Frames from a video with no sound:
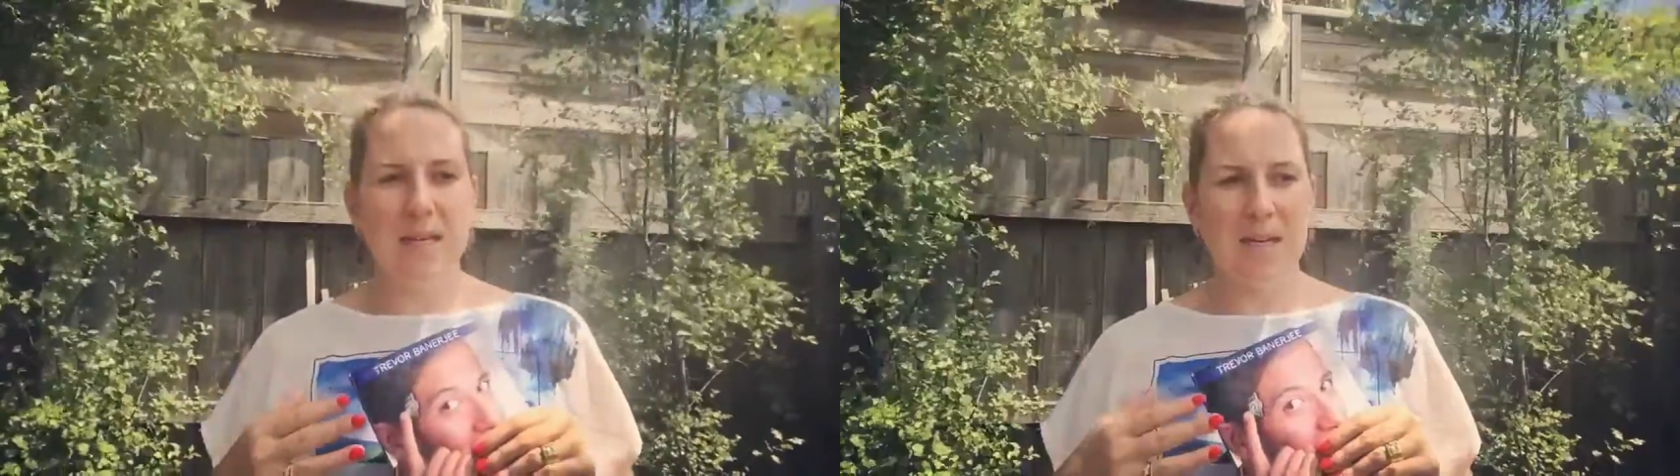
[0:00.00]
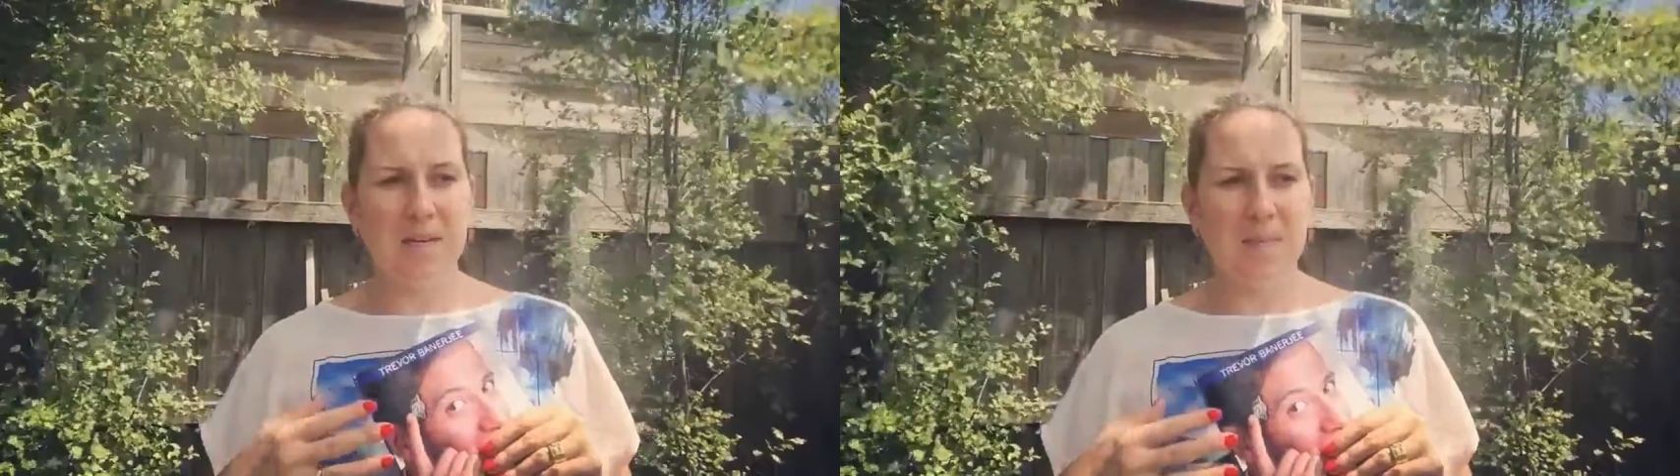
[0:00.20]

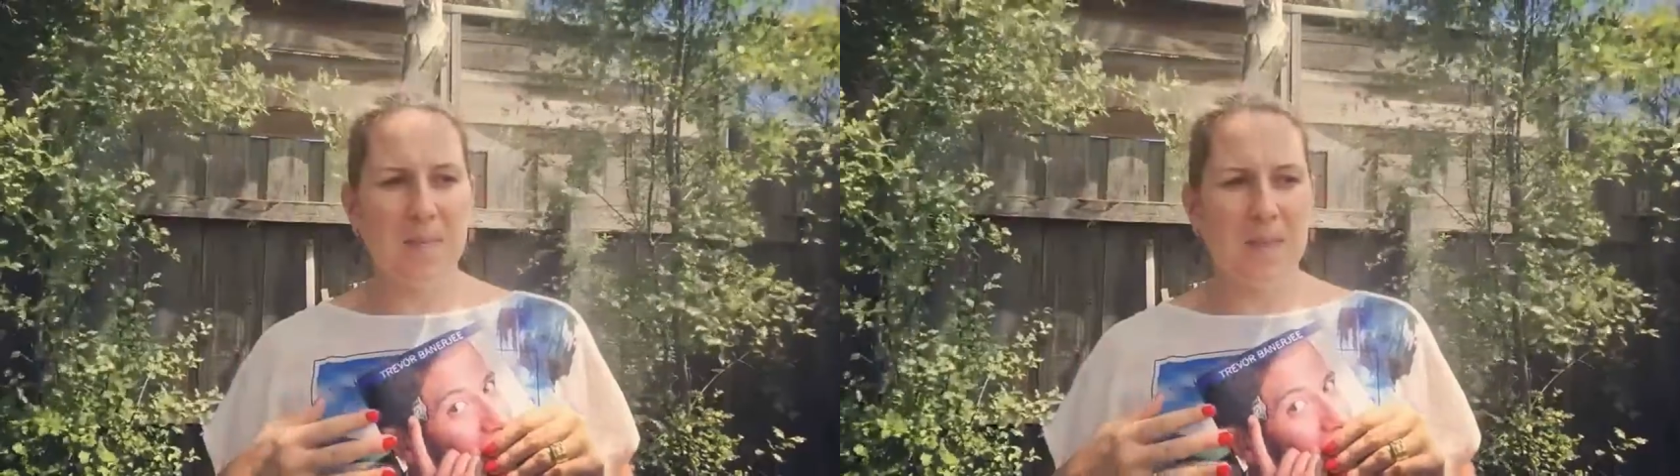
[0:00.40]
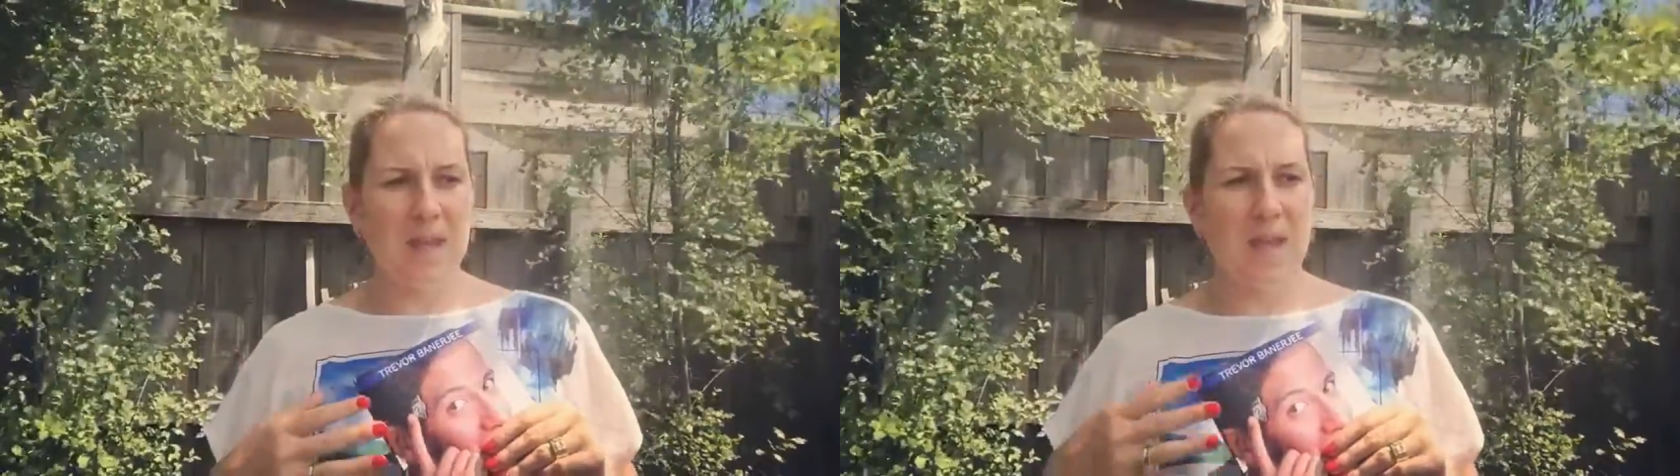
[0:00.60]

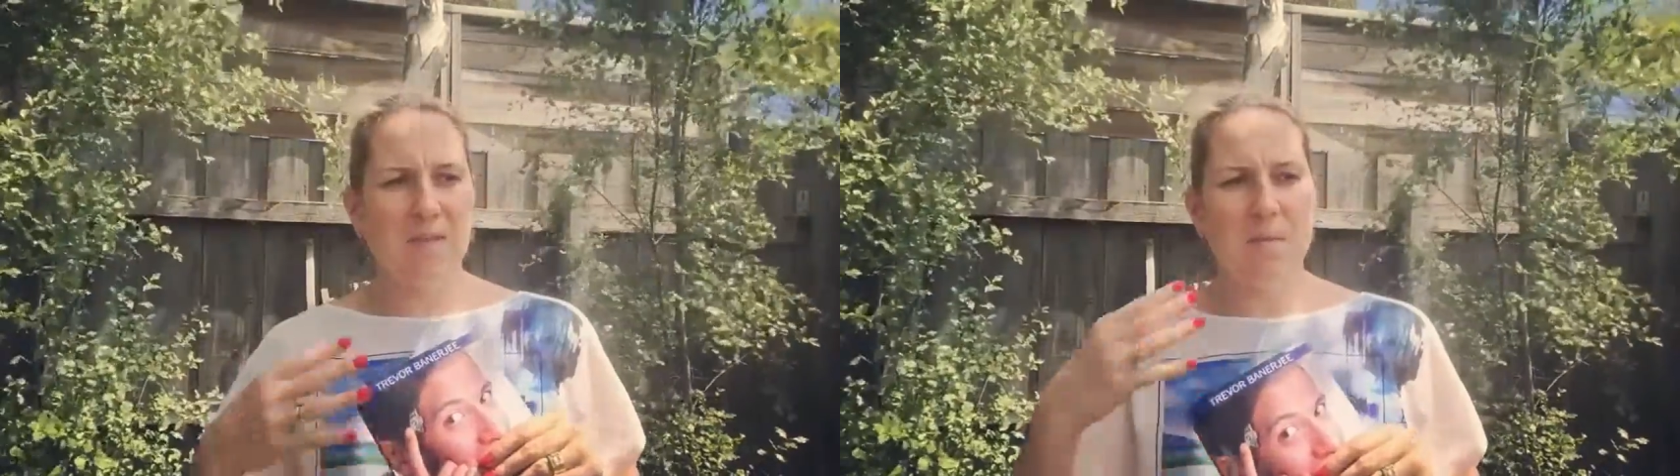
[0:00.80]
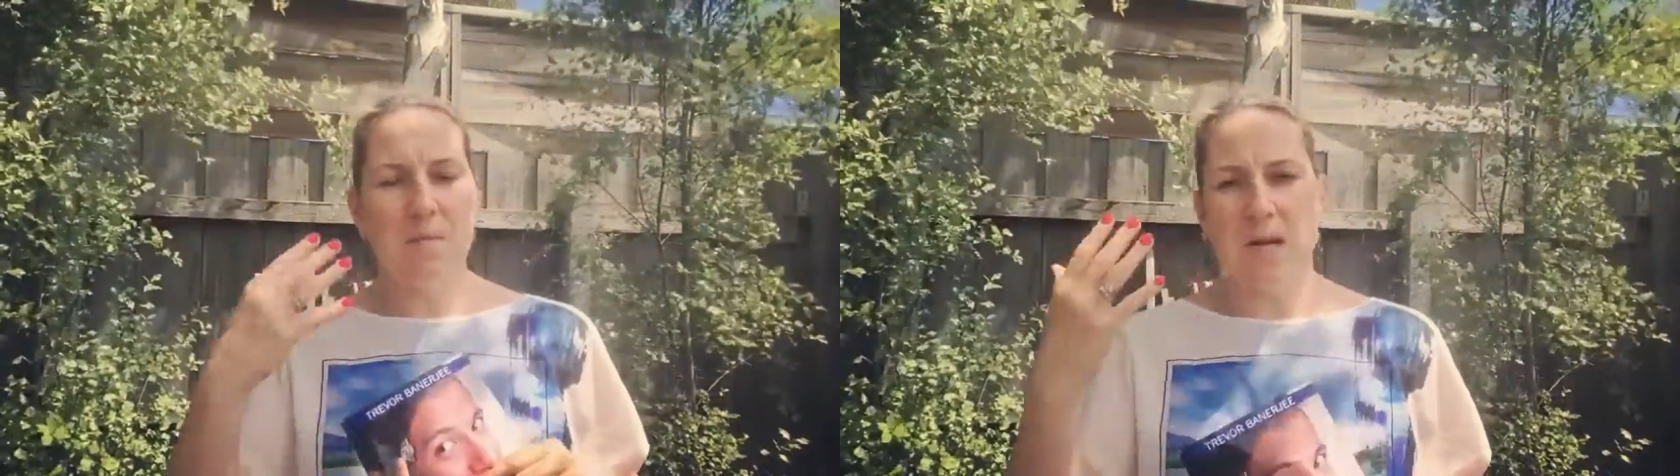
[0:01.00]

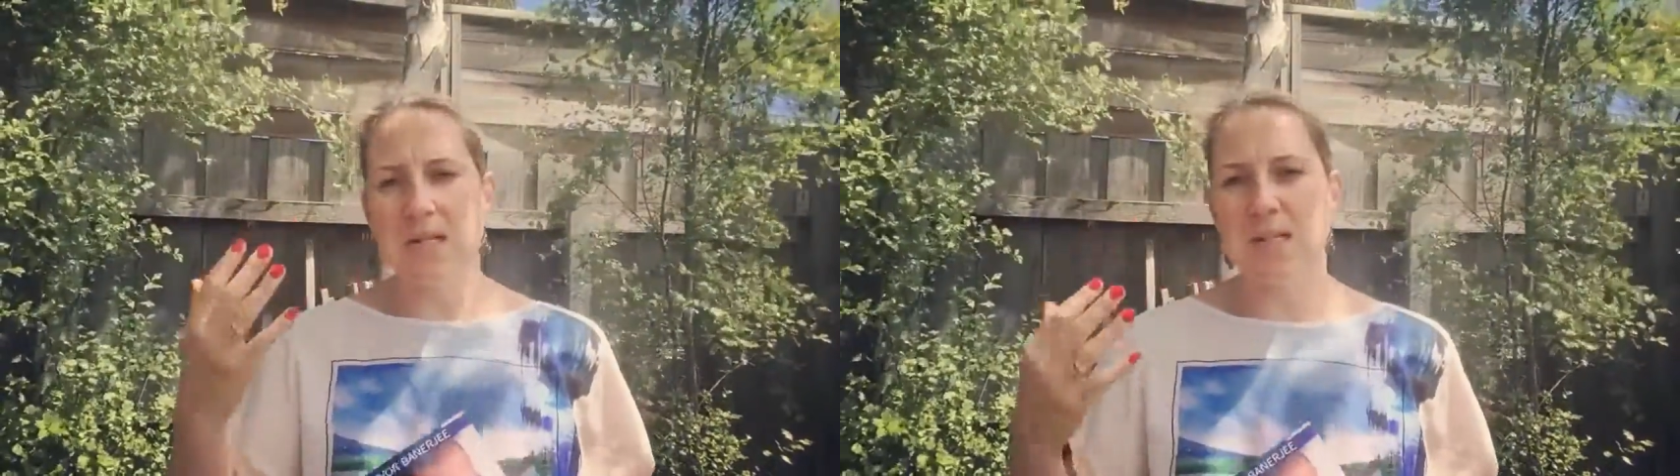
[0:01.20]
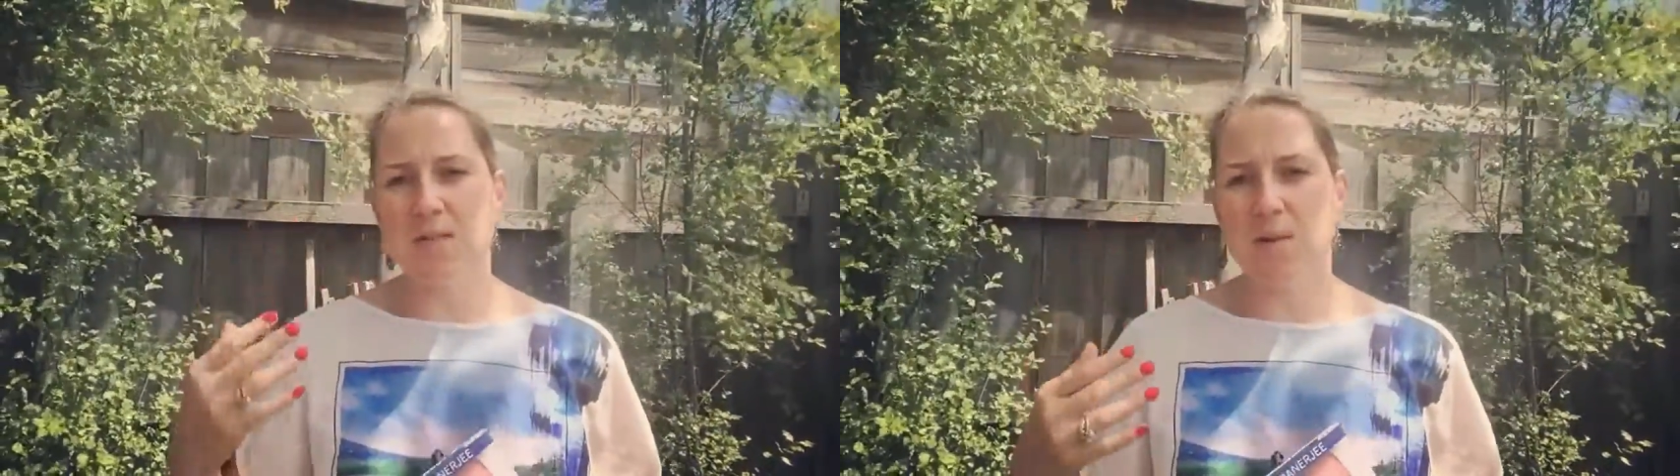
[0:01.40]
have the
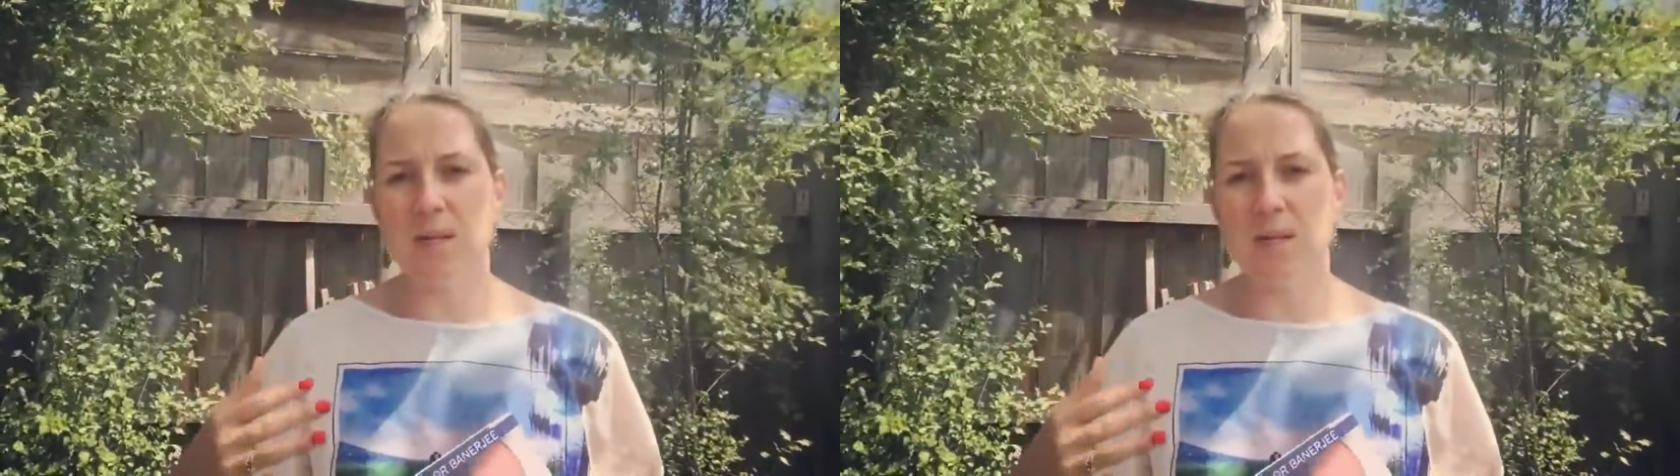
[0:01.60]
mindset